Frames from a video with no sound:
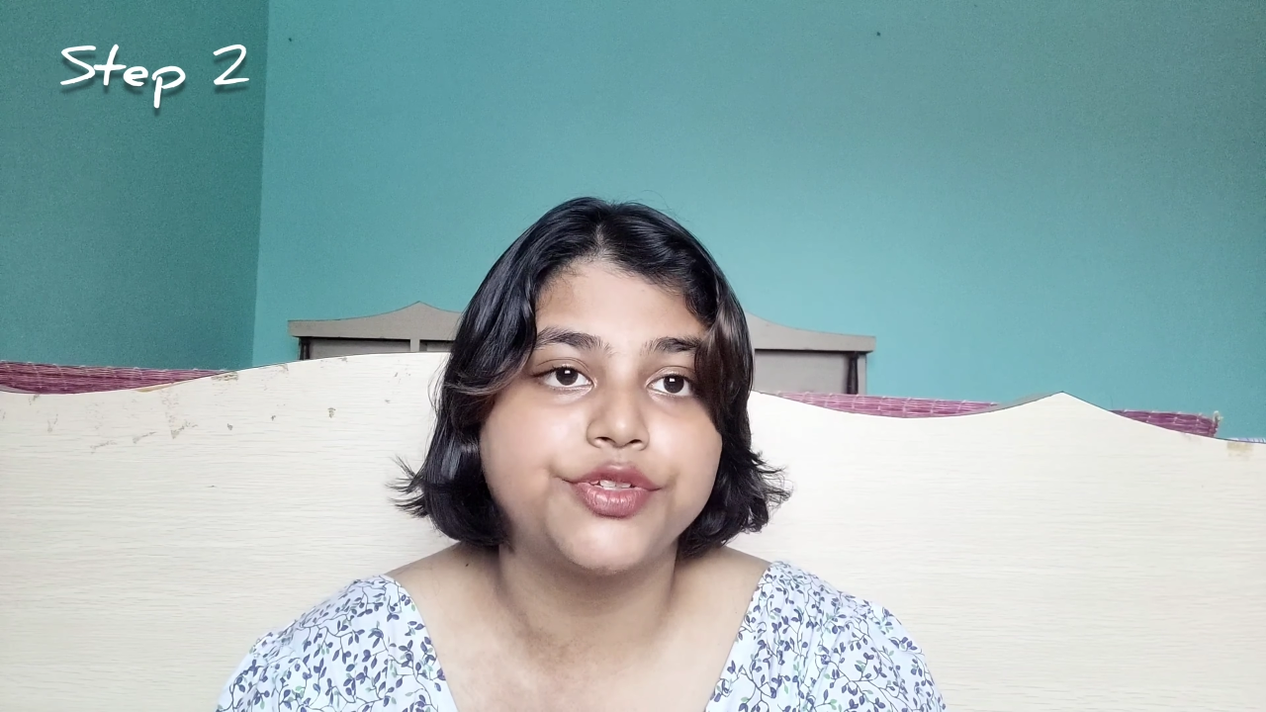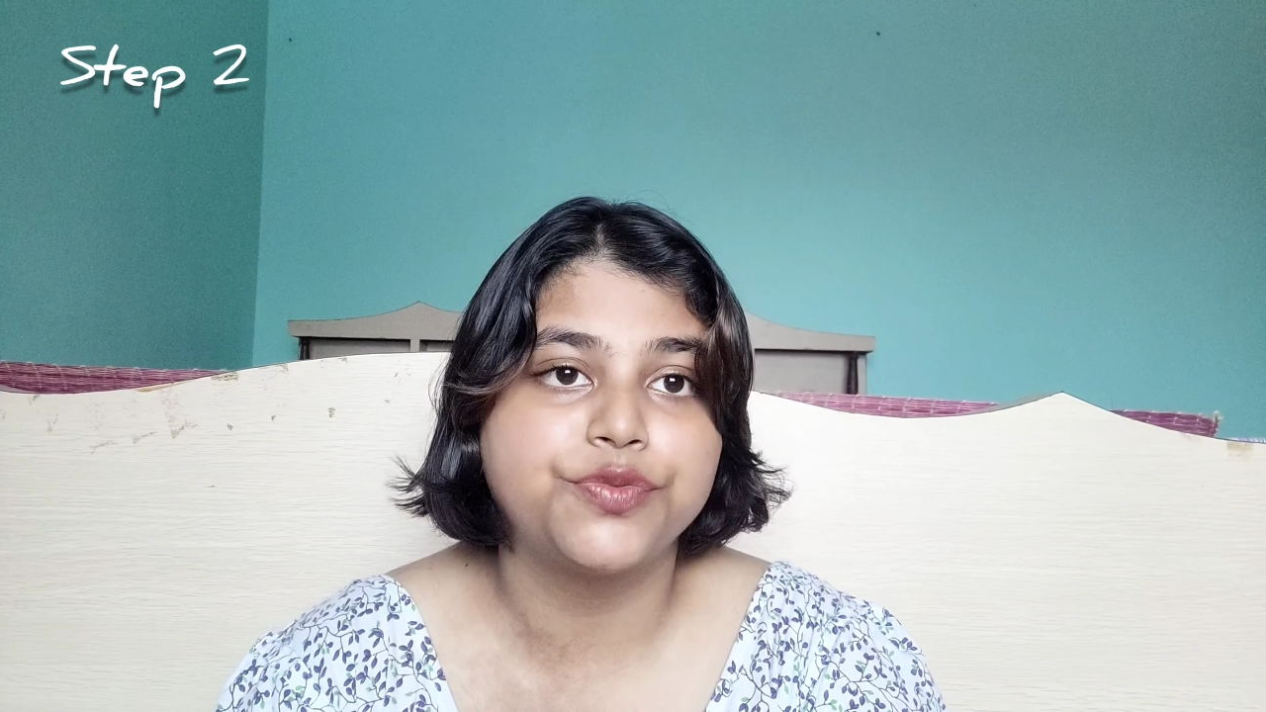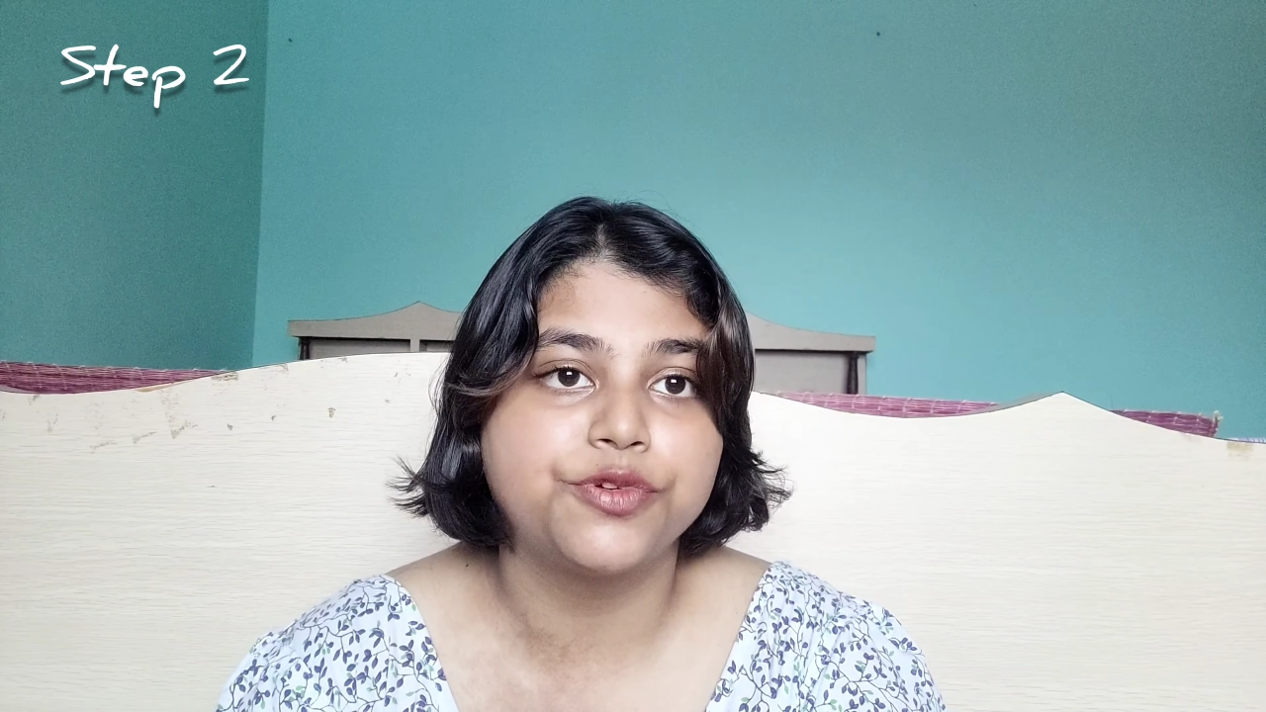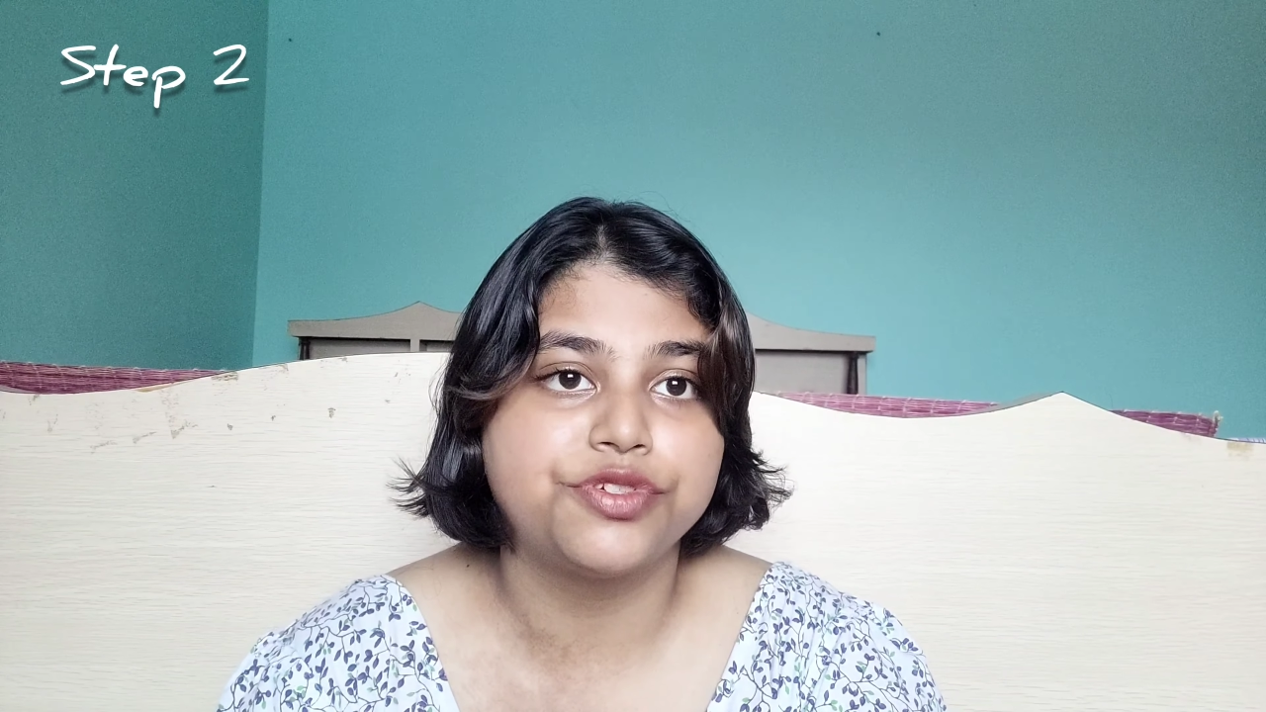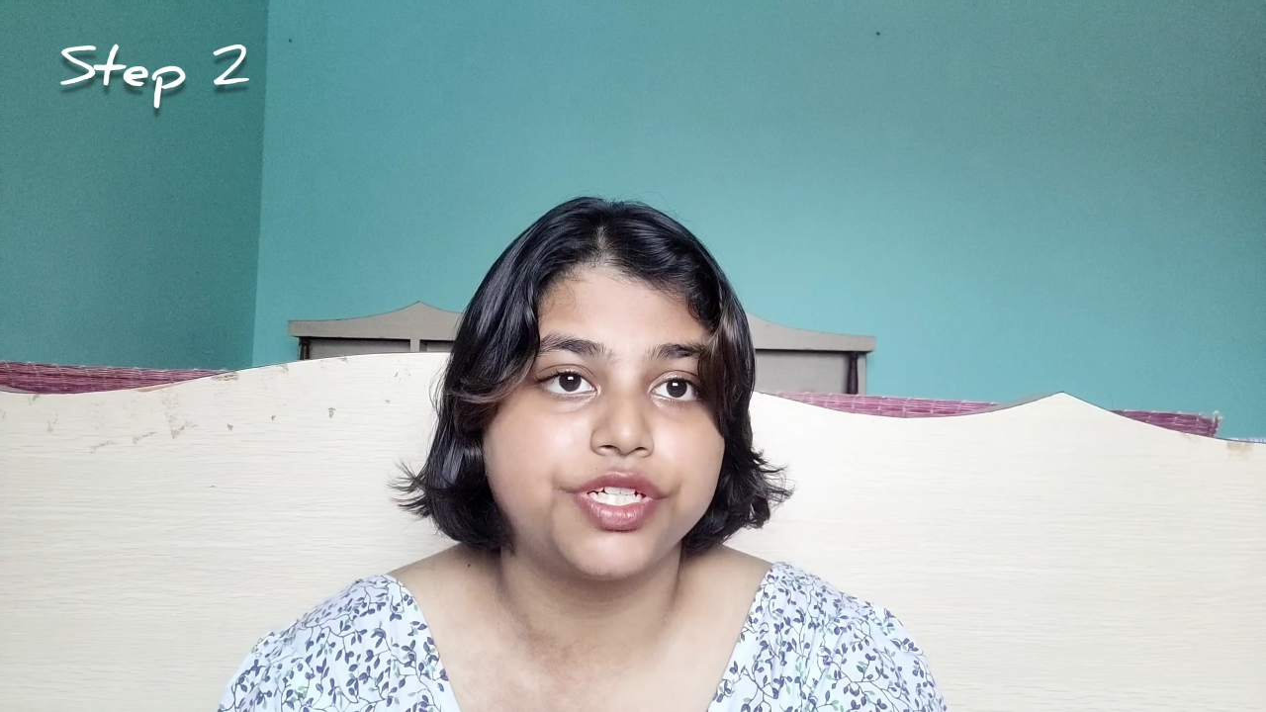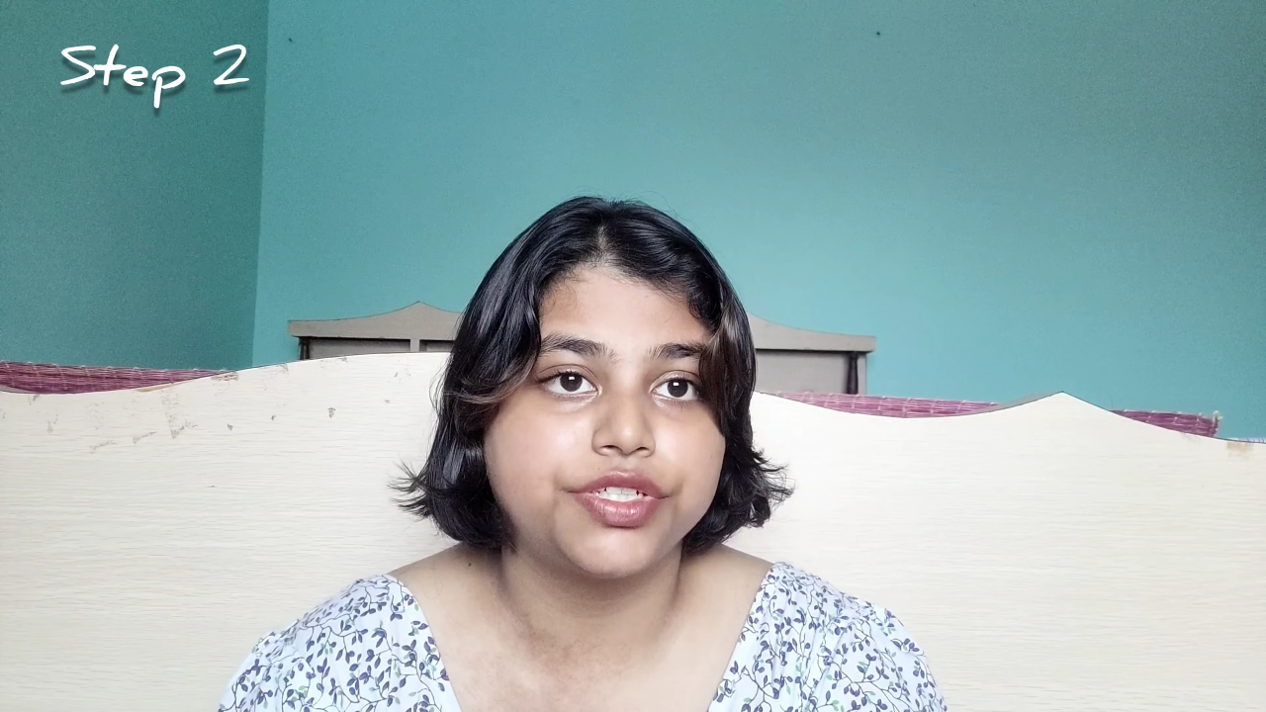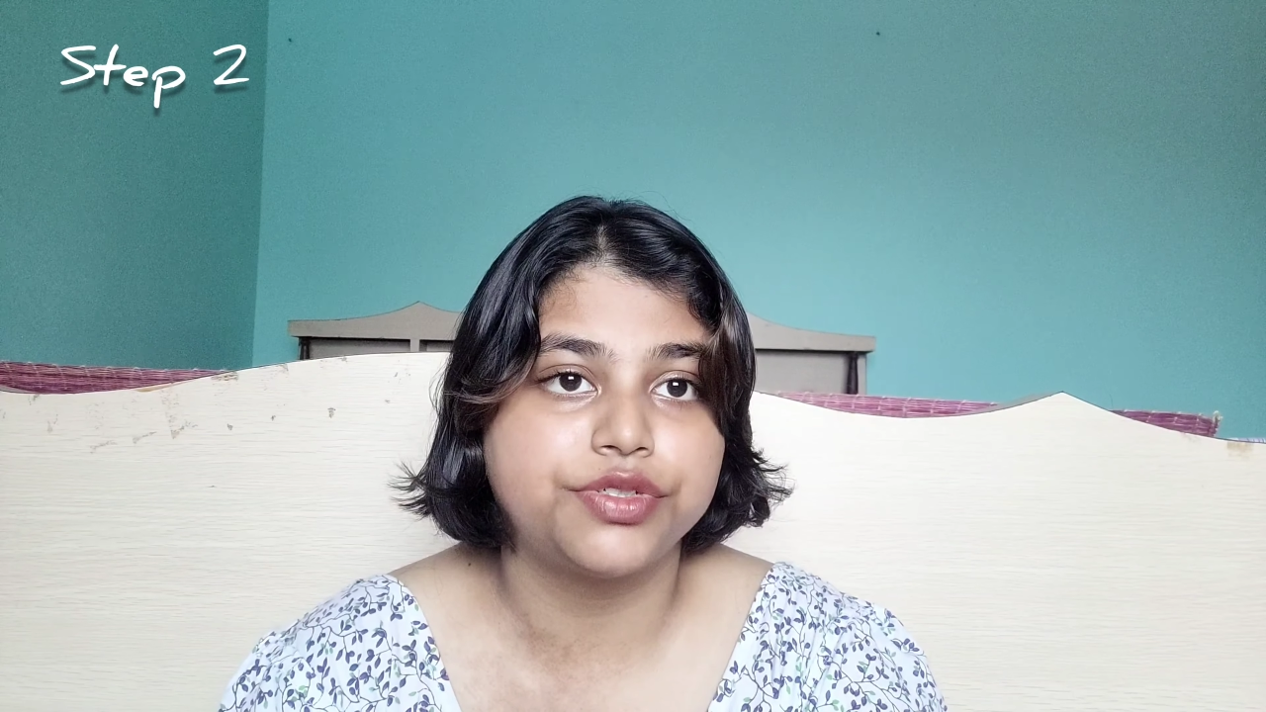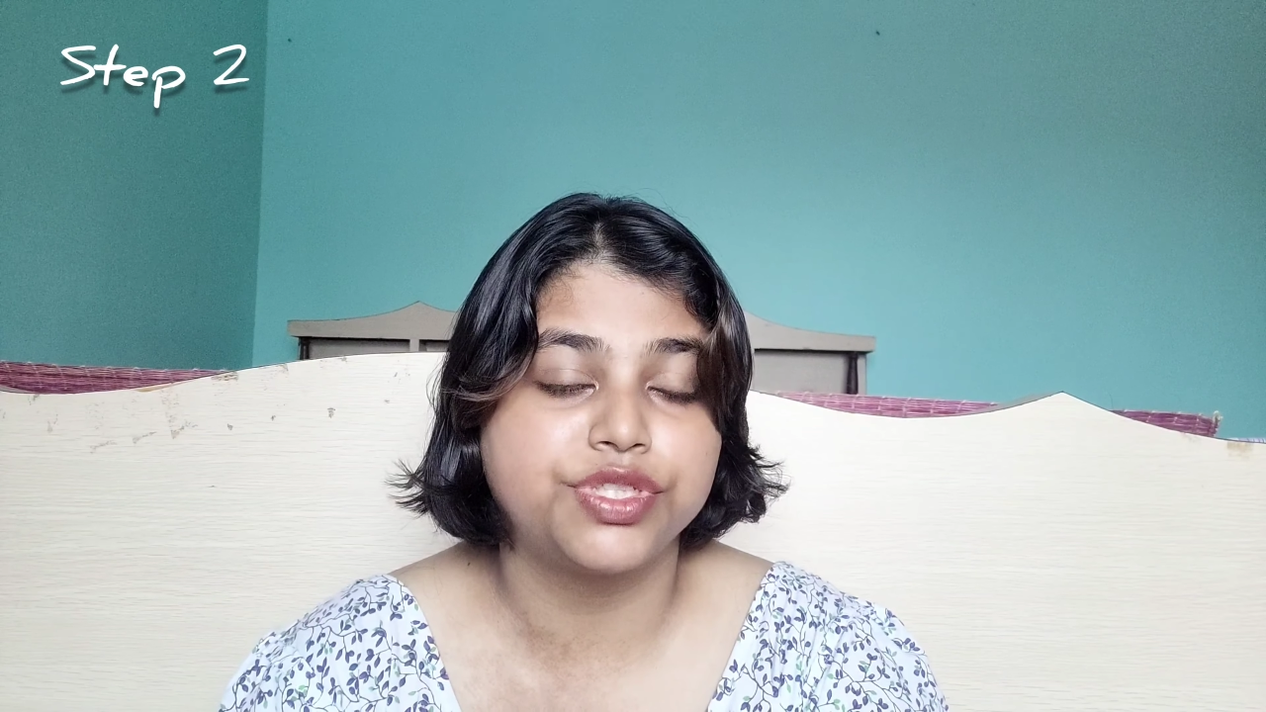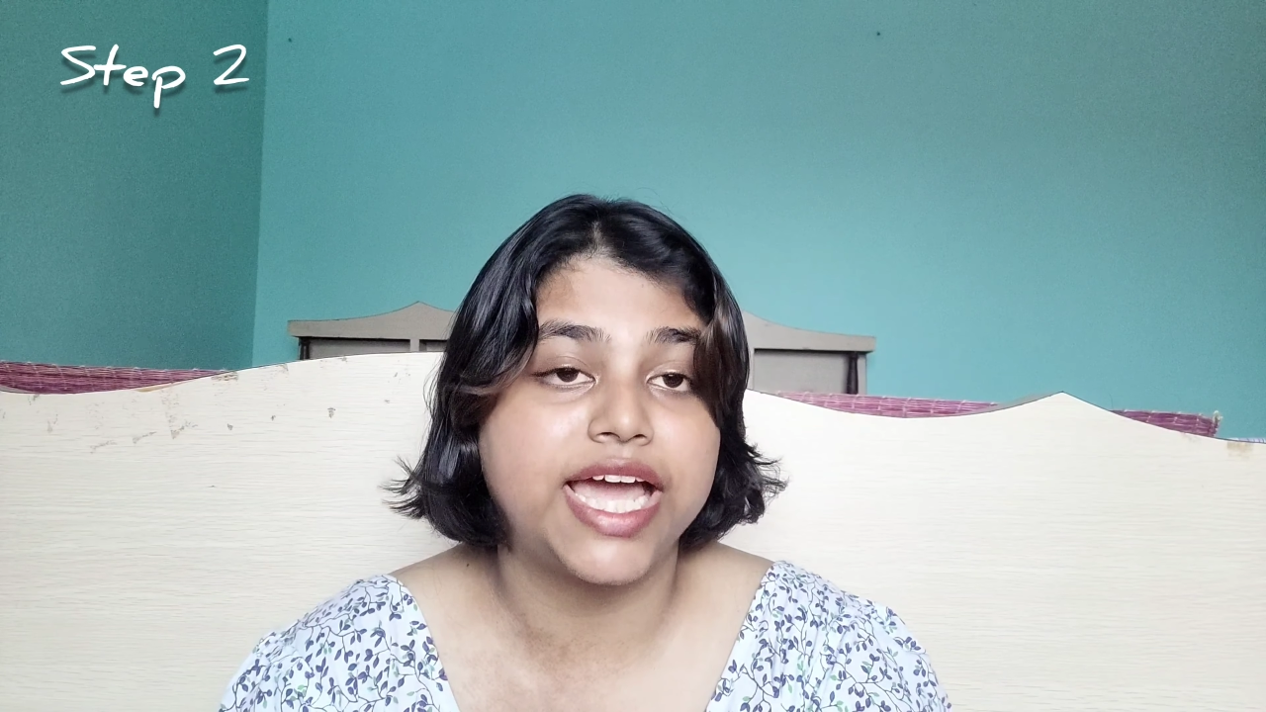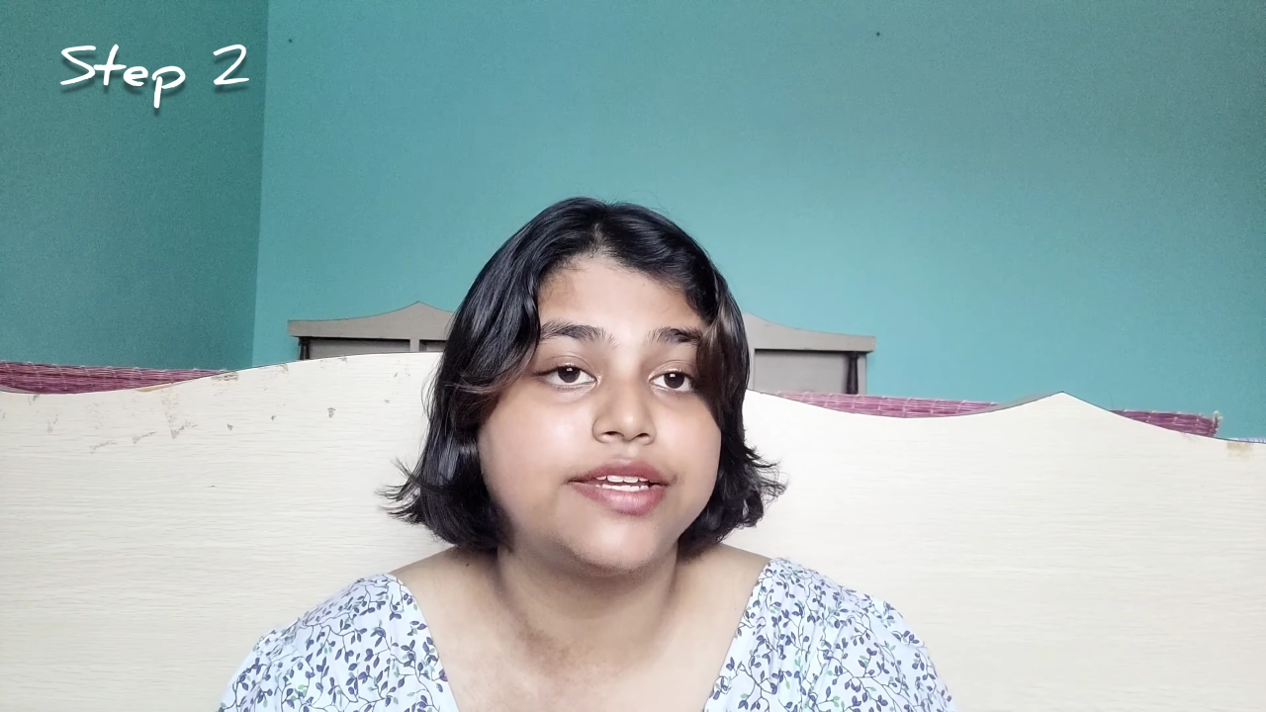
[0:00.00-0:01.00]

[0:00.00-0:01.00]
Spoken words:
to portray to the